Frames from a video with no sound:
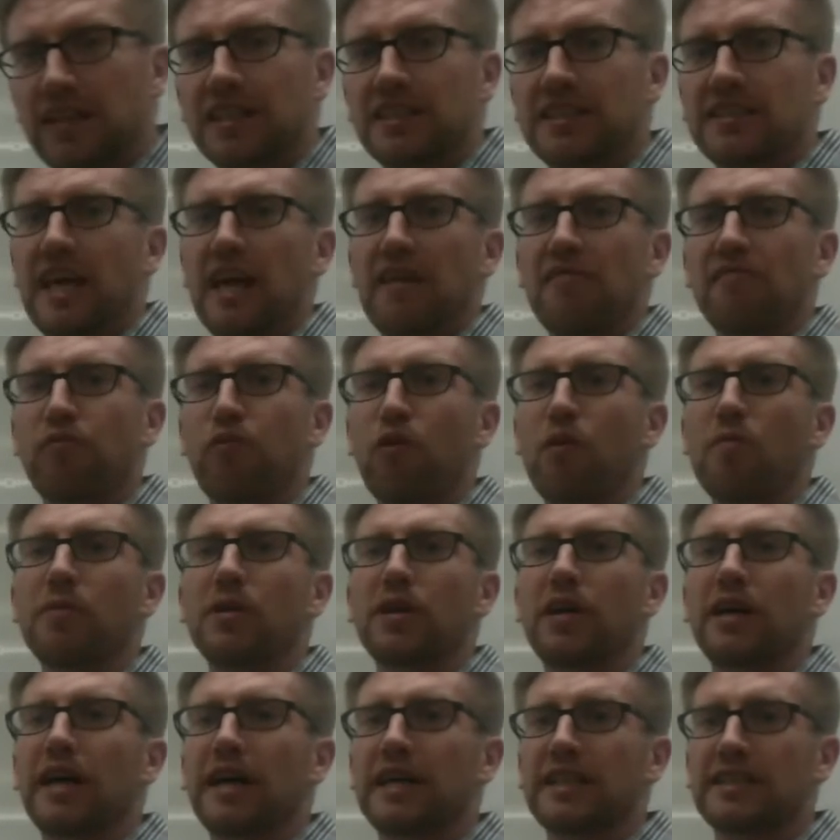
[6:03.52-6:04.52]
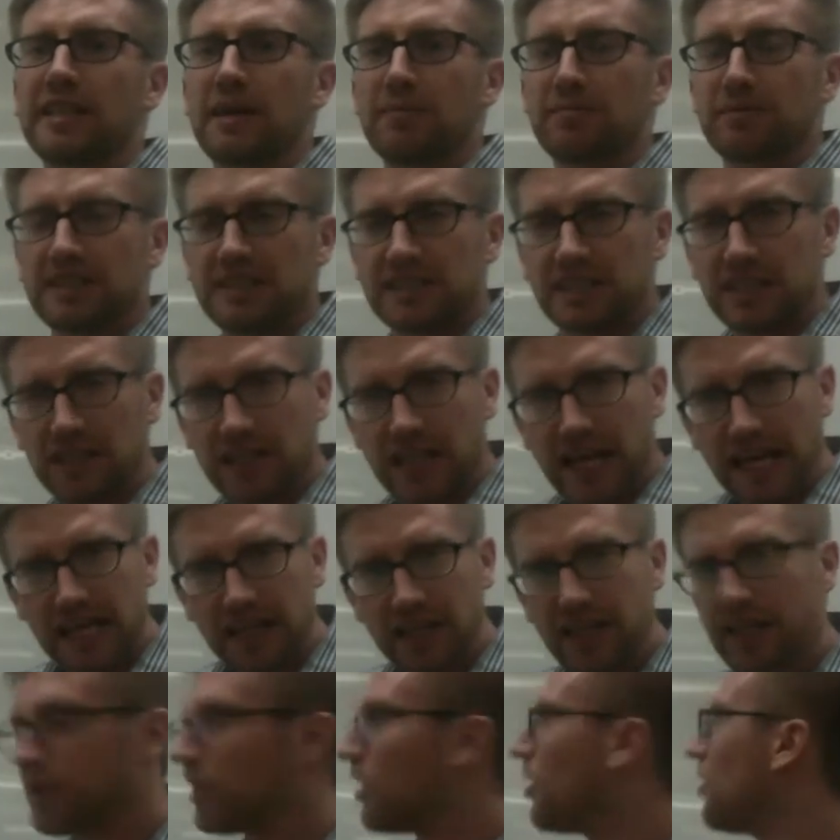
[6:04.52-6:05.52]
the same formula, except
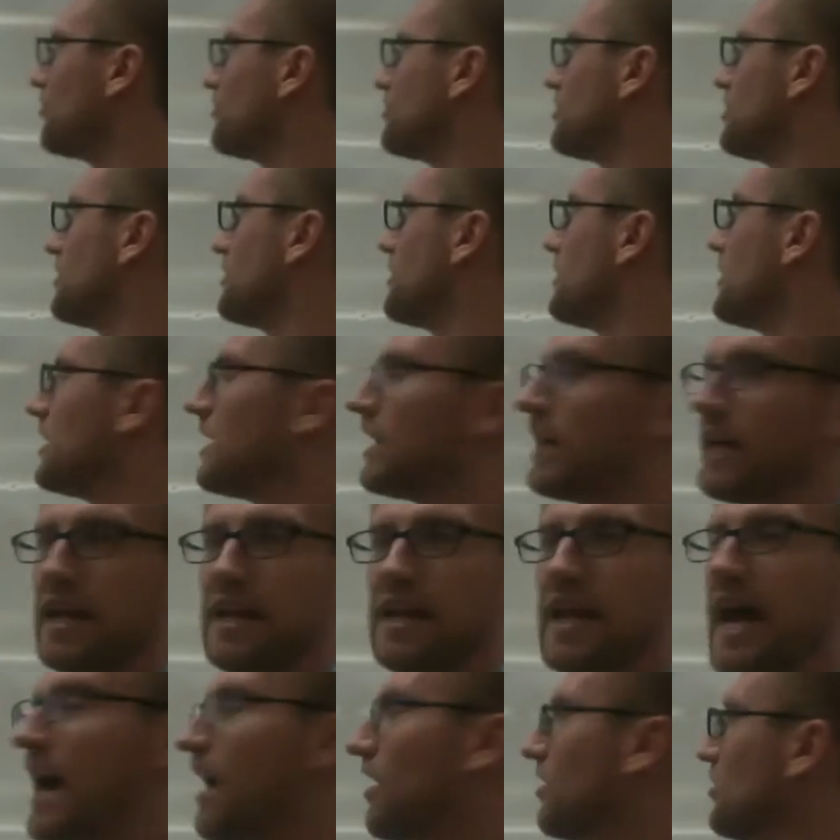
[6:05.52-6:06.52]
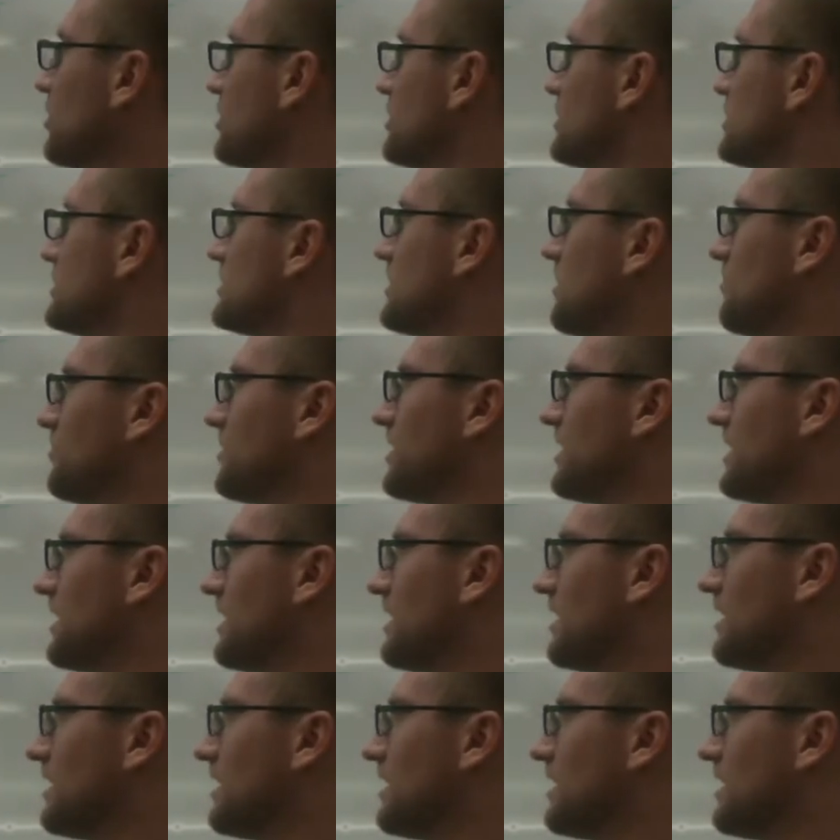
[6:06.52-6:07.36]
slightly altered. It now looks something